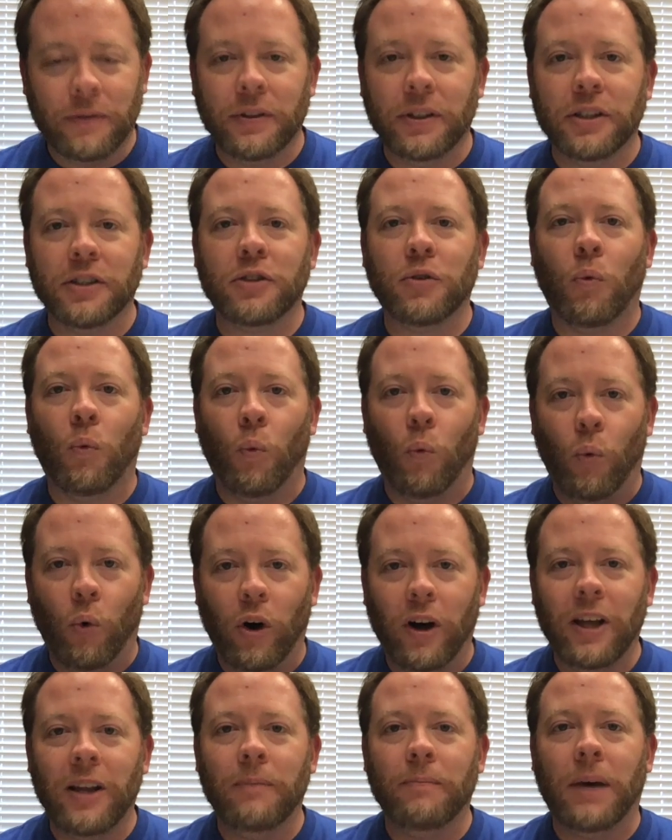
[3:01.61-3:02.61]
this
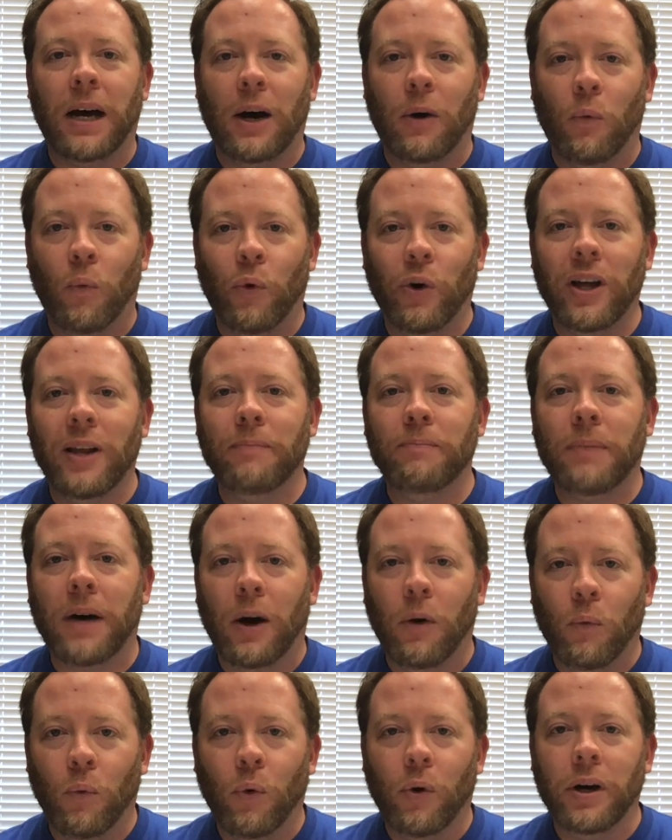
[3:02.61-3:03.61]
one by
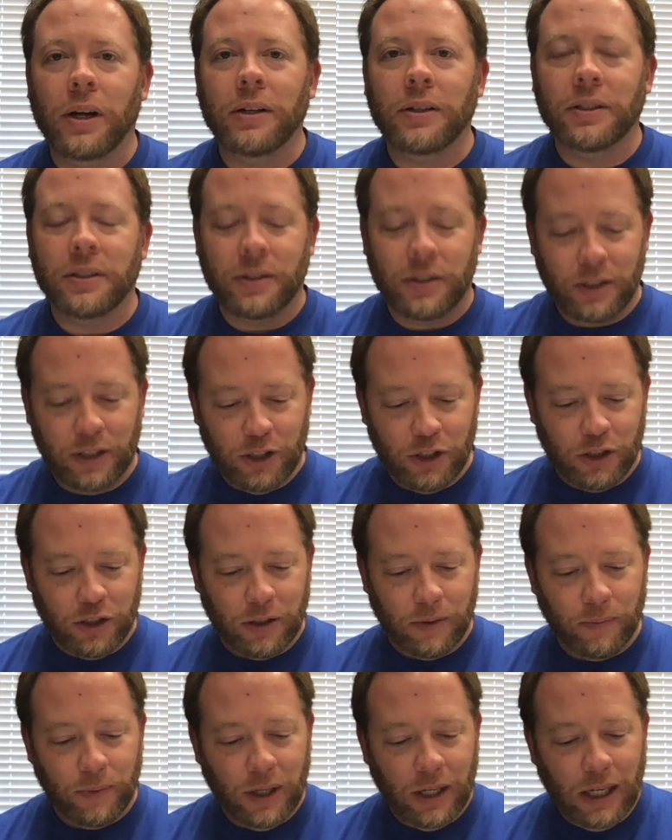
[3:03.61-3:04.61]
one
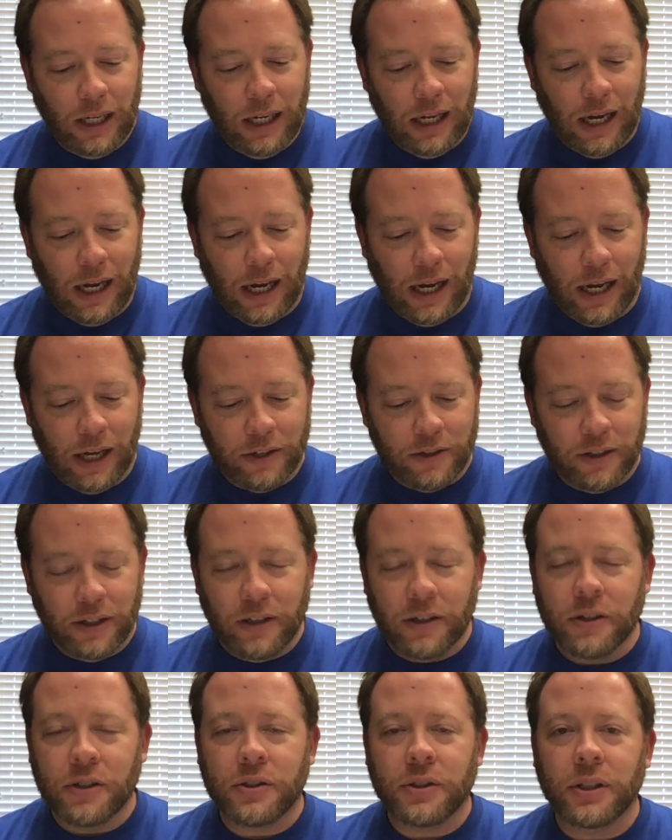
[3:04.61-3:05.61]
decision to
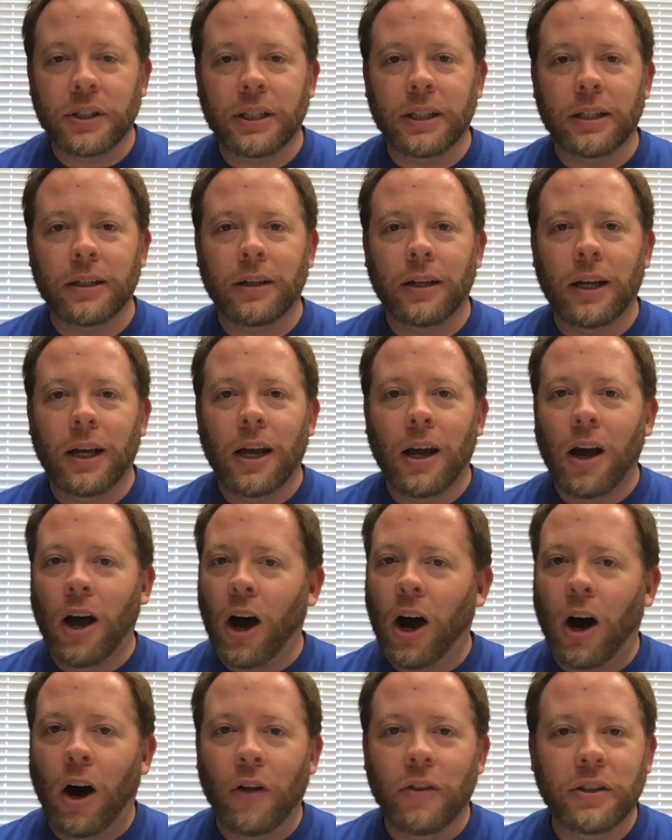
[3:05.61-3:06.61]
enter sin,
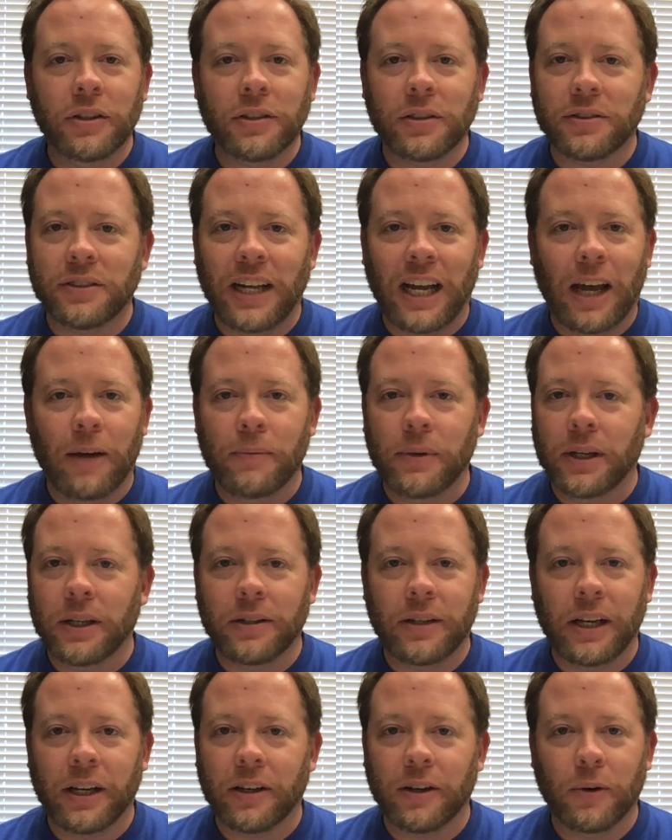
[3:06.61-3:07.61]
all this is now being
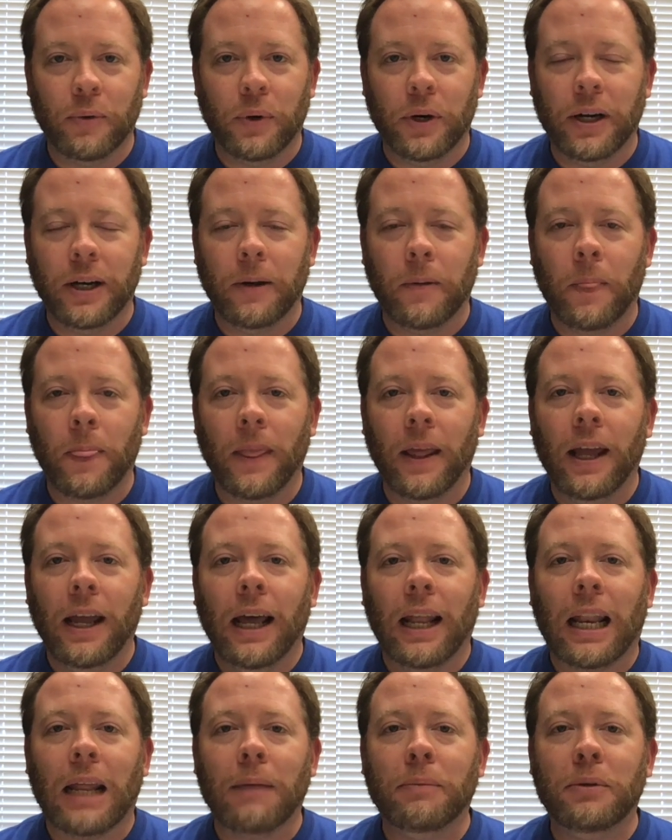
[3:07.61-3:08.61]
taken away.
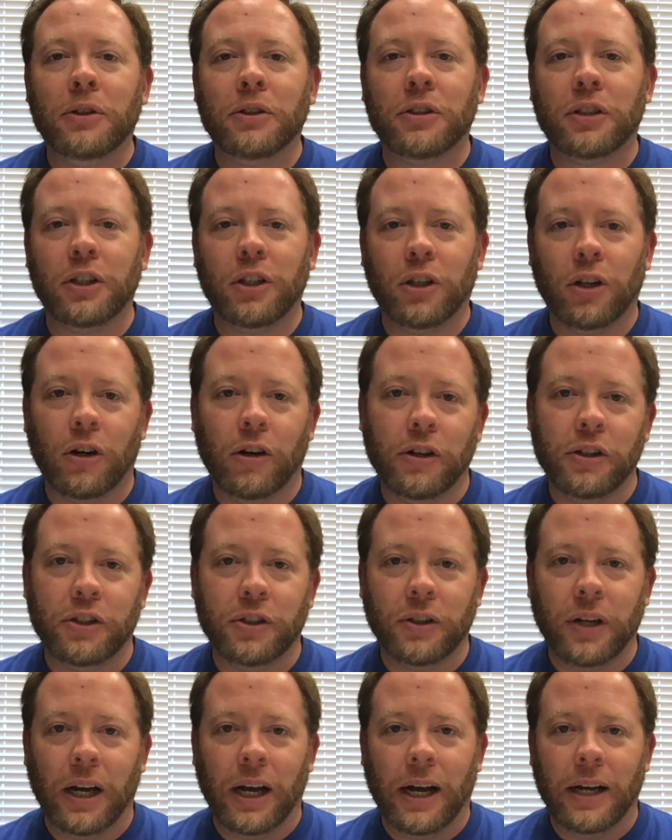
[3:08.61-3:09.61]
Let me just encourage you
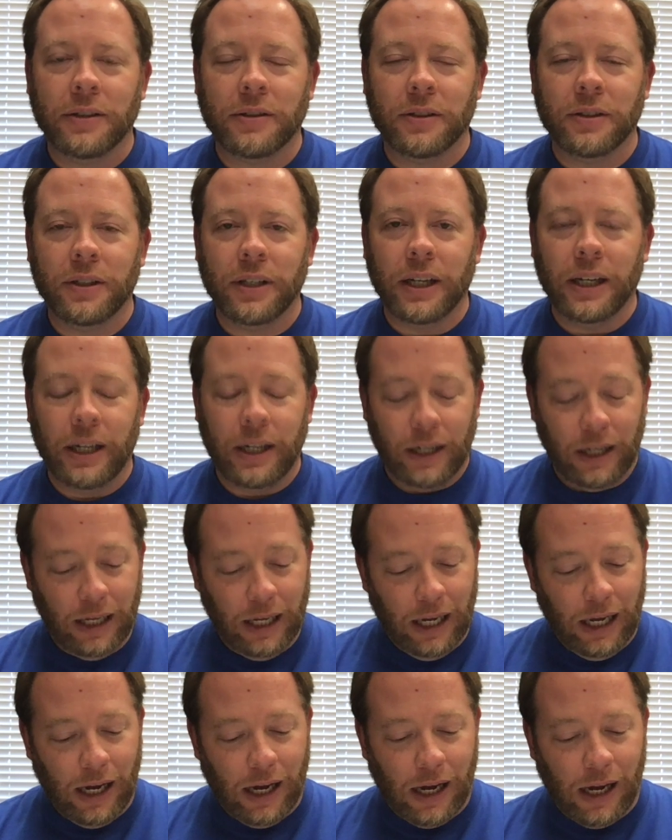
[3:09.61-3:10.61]
guys today.
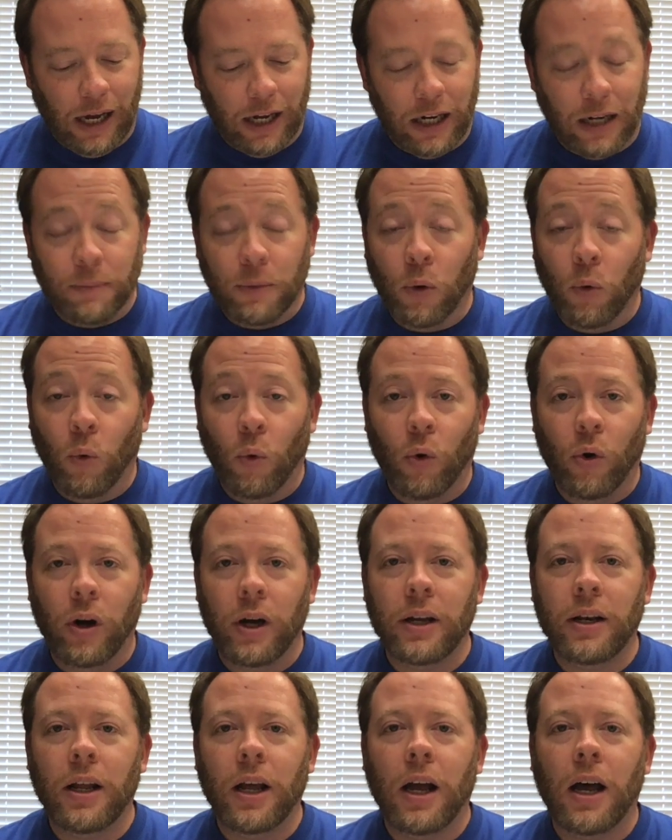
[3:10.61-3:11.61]
Number
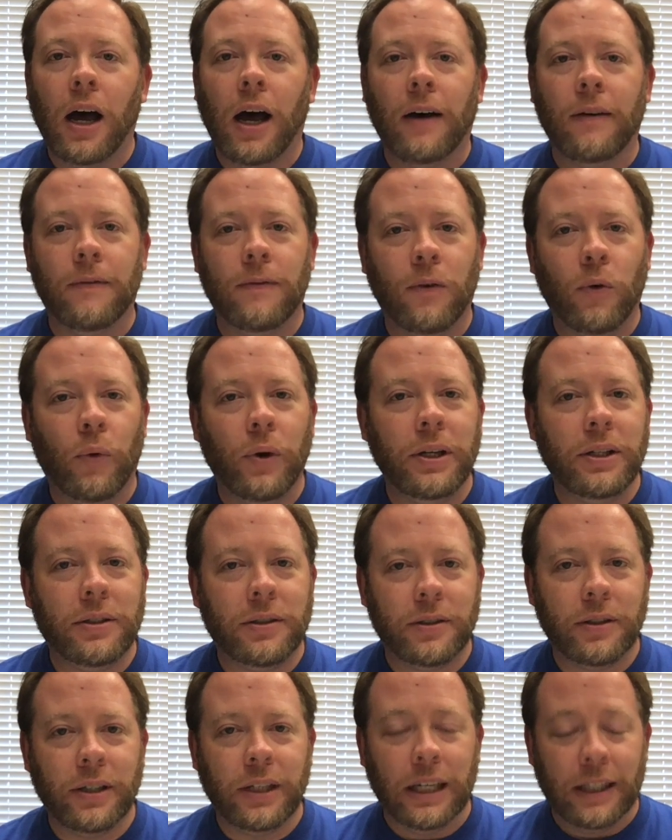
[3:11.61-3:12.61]
one, avoid
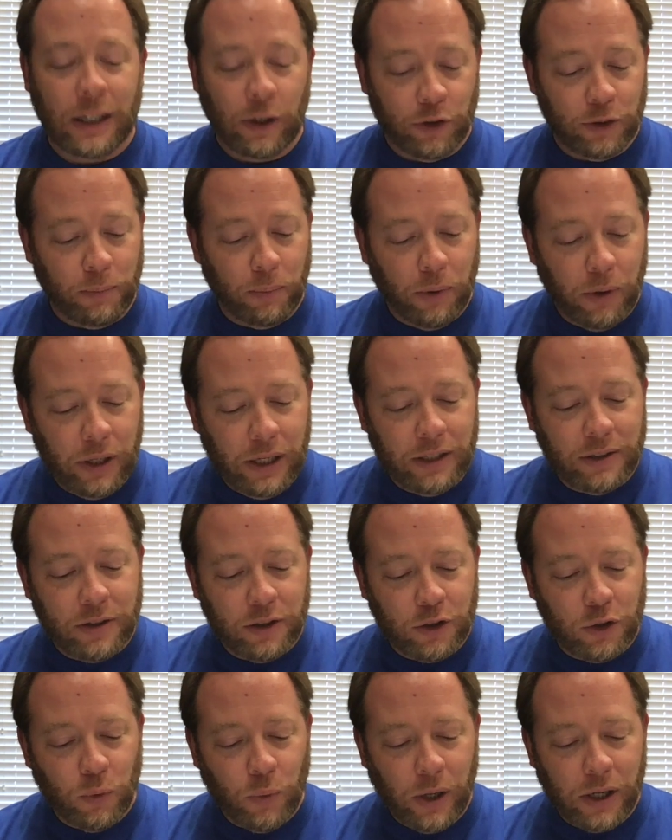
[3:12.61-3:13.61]
sin. There's plenty of
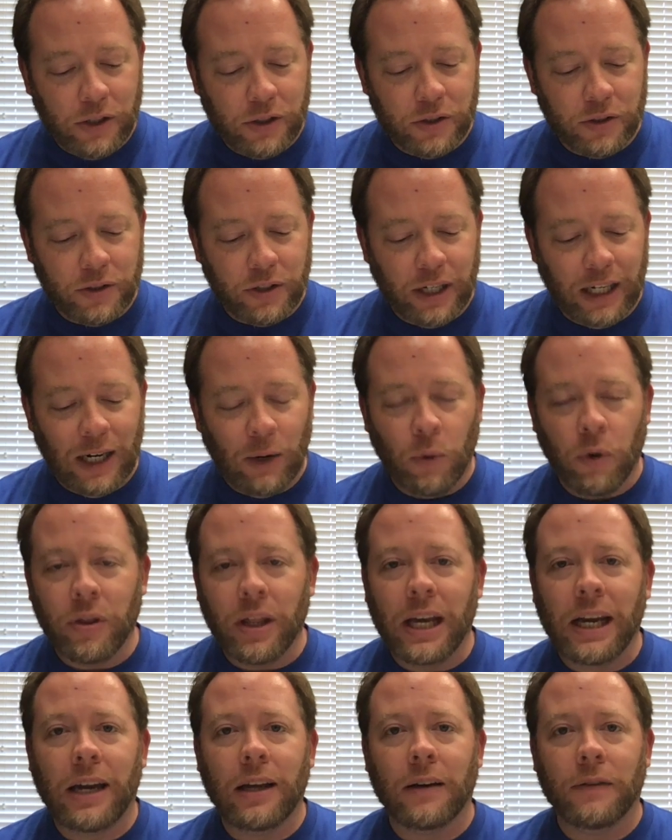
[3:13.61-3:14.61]
situations here where
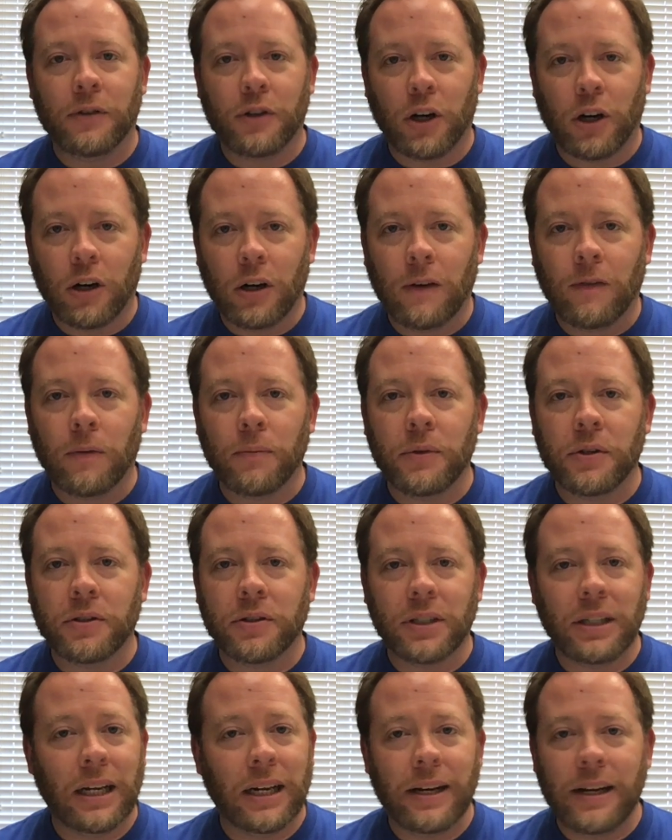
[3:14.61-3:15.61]
they could have turned from the
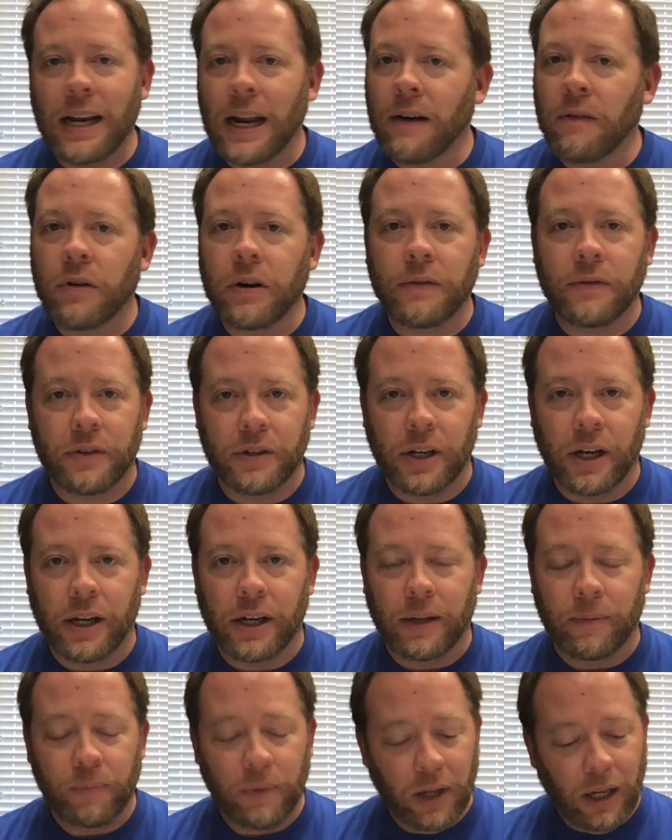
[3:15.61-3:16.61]
sin and never even done it.